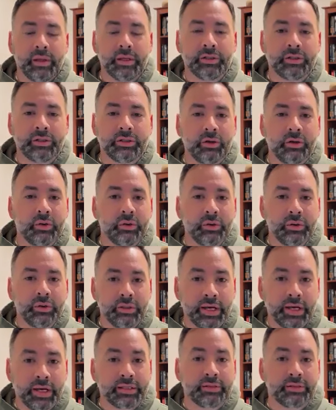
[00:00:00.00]
And so,
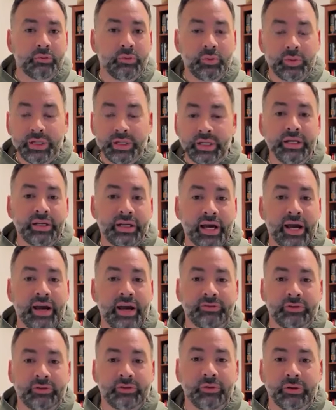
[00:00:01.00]
yes, we need to
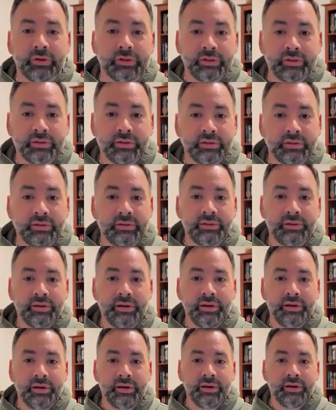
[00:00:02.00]
have swords.
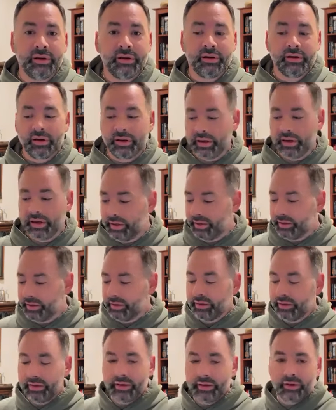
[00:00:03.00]

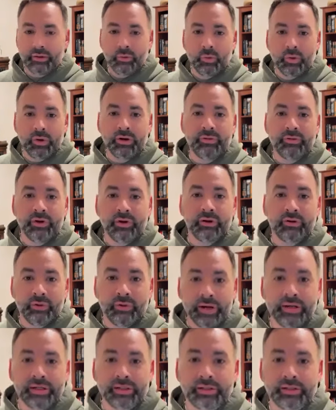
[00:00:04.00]
And one of our
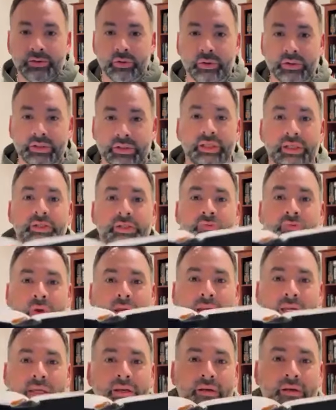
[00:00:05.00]
greatest swords is
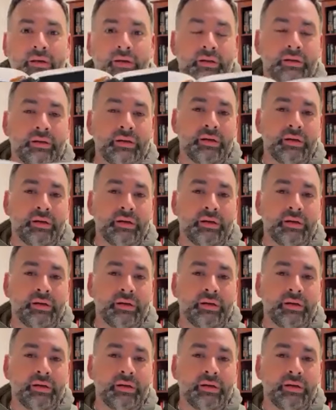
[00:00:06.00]
right here.